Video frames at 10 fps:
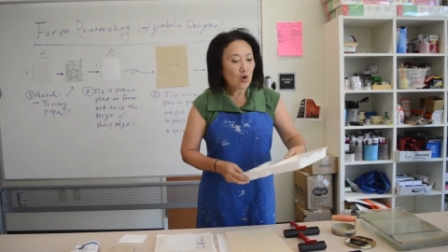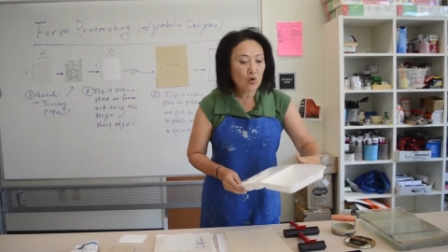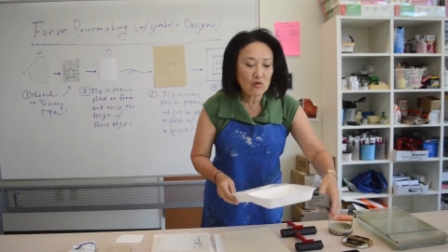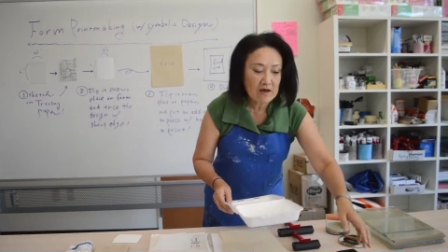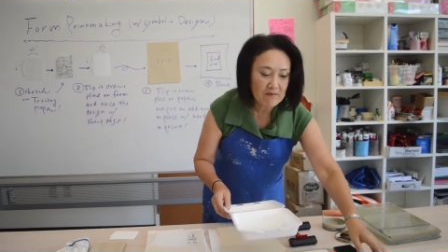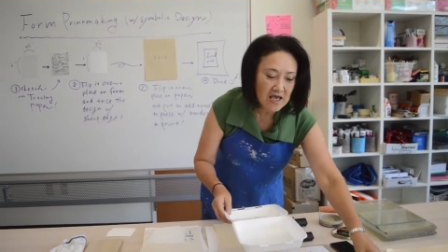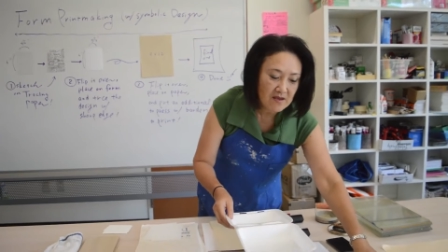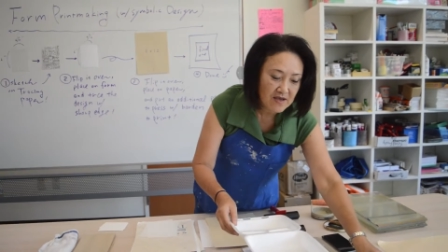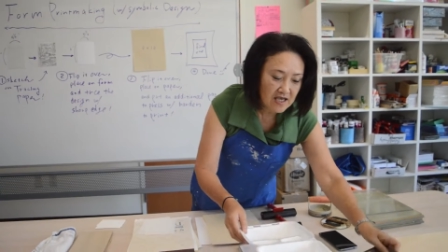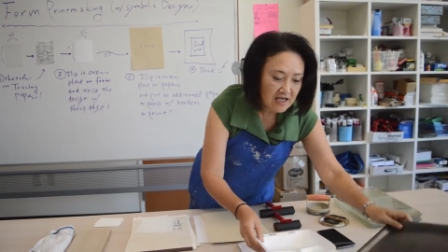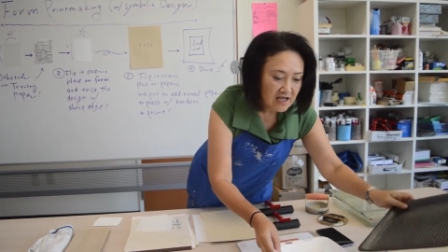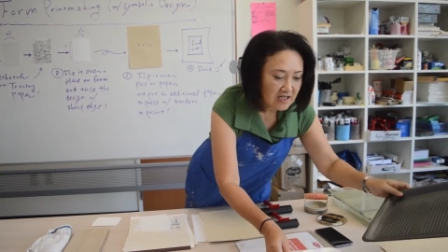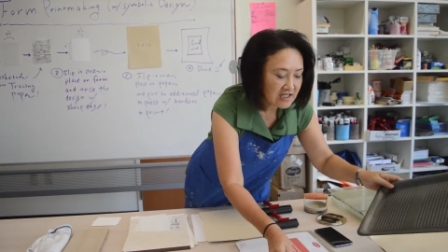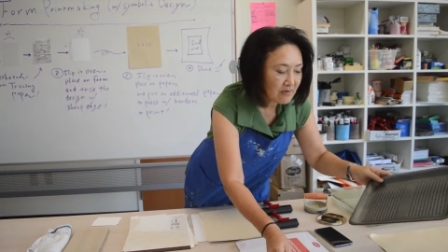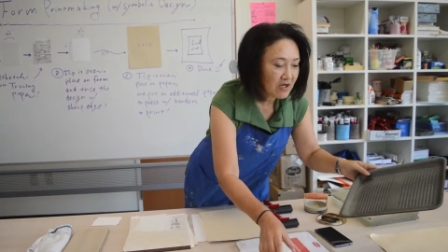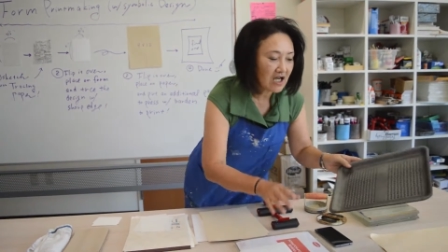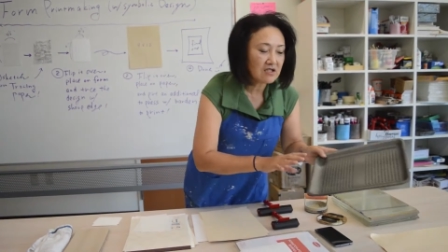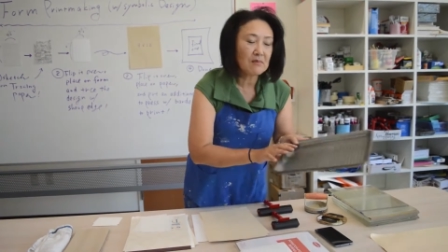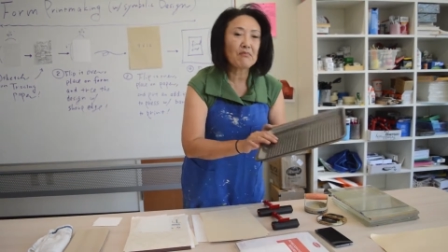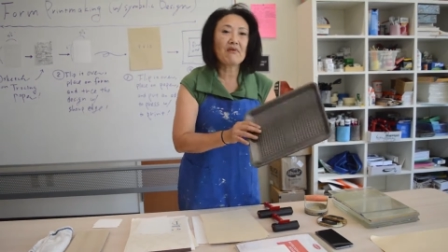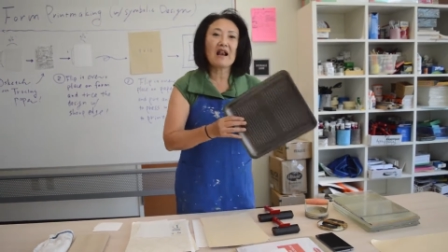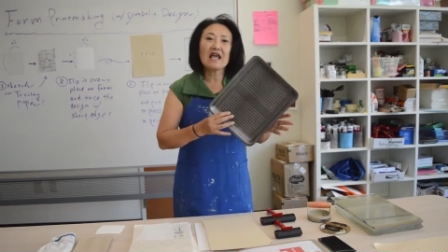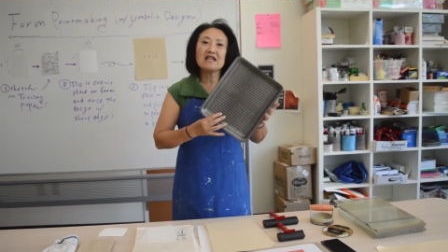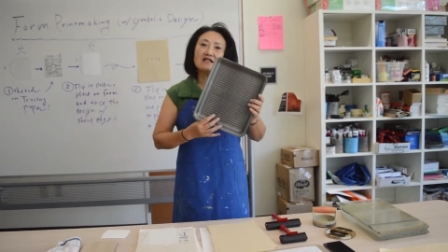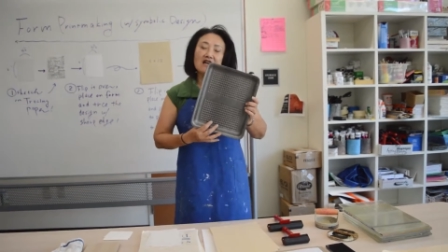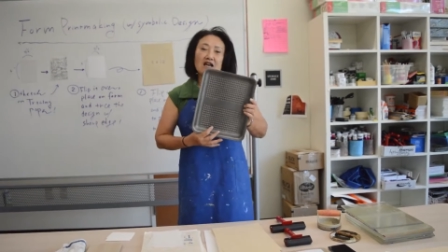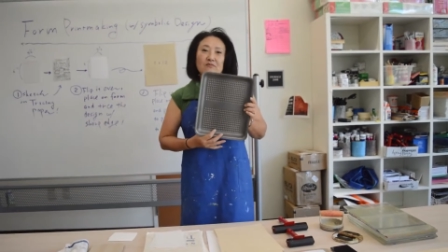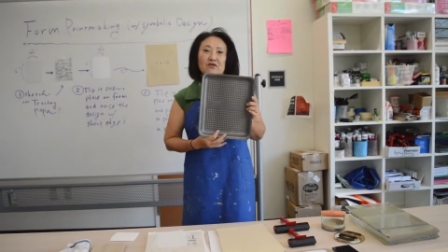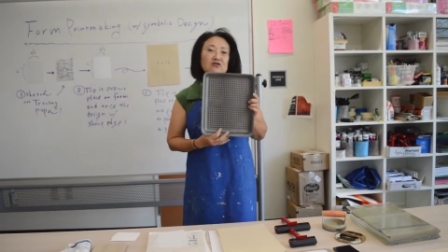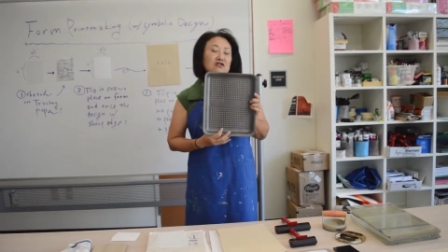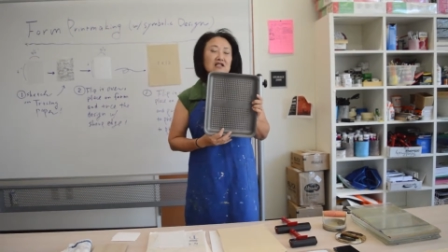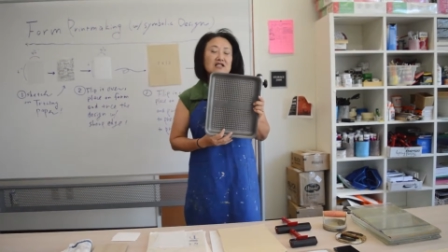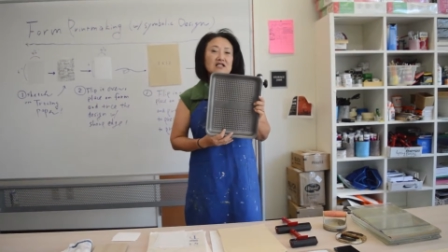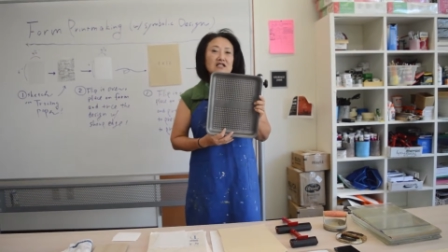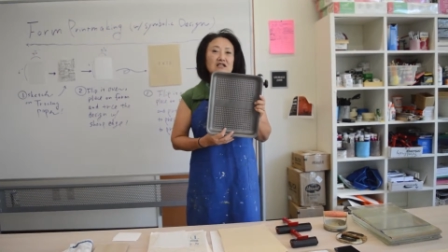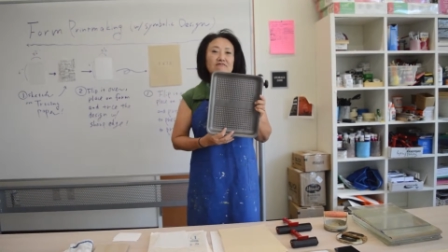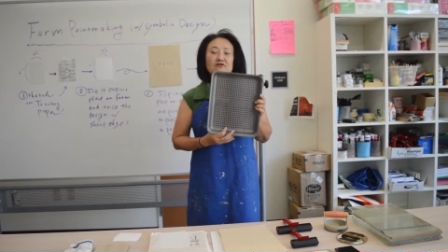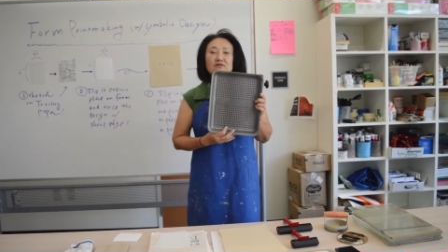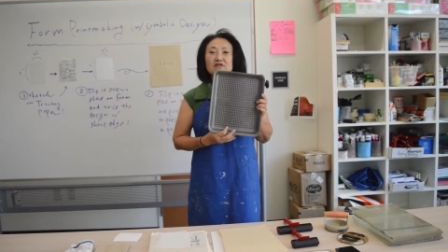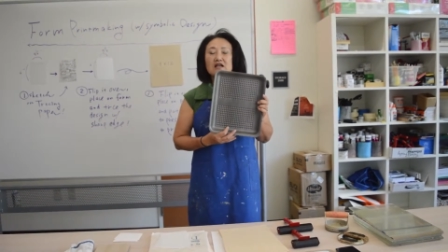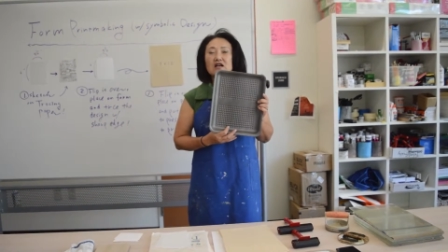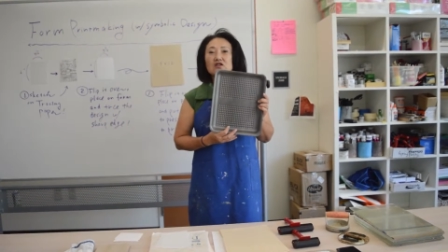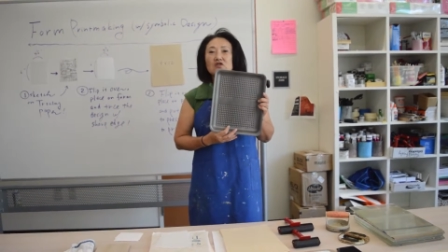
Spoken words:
Or maybe some kind of plate type you can see from the